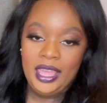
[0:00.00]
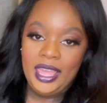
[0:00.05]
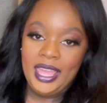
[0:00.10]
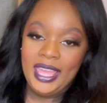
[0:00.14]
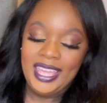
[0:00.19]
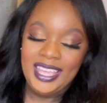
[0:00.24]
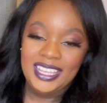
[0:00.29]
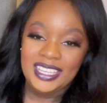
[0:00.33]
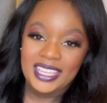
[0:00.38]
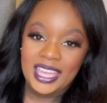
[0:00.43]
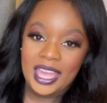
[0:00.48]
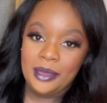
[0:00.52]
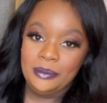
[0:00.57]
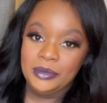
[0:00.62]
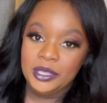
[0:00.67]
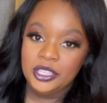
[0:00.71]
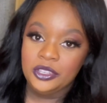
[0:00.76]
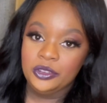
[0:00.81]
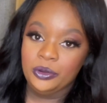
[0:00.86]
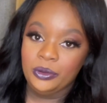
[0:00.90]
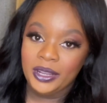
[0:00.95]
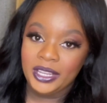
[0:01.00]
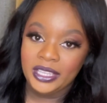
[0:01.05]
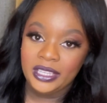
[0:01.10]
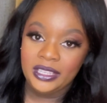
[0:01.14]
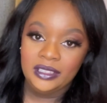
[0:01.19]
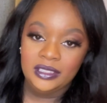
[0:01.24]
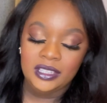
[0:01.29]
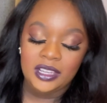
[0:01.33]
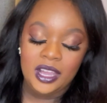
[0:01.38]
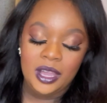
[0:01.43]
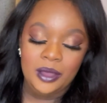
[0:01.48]
It can be quite
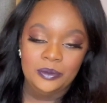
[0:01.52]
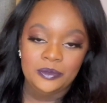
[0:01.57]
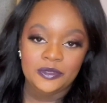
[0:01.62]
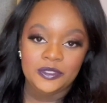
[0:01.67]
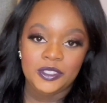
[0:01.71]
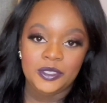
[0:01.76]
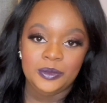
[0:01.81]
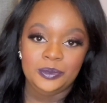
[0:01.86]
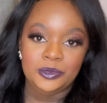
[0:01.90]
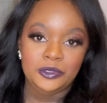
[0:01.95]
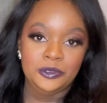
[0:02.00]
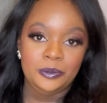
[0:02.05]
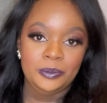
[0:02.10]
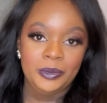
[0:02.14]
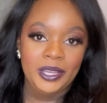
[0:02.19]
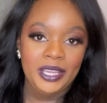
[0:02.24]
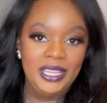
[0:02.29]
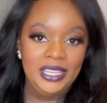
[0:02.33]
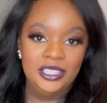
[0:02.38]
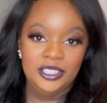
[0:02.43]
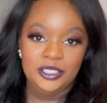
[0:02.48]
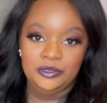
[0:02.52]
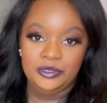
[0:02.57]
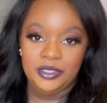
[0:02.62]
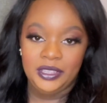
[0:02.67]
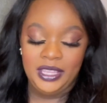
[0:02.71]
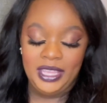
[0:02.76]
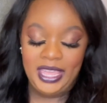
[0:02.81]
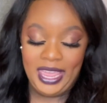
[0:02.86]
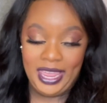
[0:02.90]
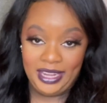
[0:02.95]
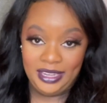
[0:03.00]
uncomfortable, but in the
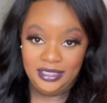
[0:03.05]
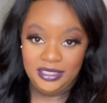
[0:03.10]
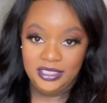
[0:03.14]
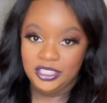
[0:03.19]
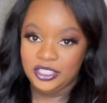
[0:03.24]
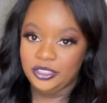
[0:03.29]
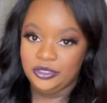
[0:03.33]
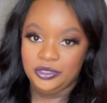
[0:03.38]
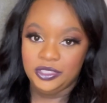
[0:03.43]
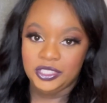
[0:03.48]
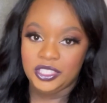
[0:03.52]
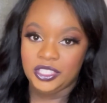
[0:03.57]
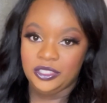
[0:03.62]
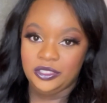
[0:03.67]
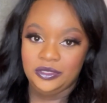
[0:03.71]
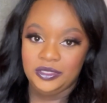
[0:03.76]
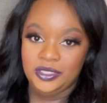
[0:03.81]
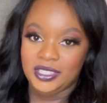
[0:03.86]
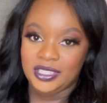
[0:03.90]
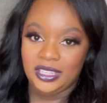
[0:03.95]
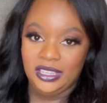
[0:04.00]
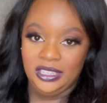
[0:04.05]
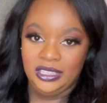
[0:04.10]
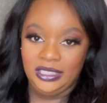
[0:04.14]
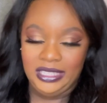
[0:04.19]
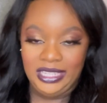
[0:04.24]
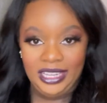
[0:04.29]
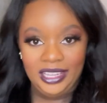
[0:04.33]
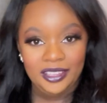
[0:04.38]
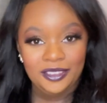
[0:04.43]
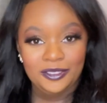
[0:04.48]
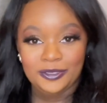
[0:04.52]
end, the results are
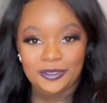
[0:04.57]
like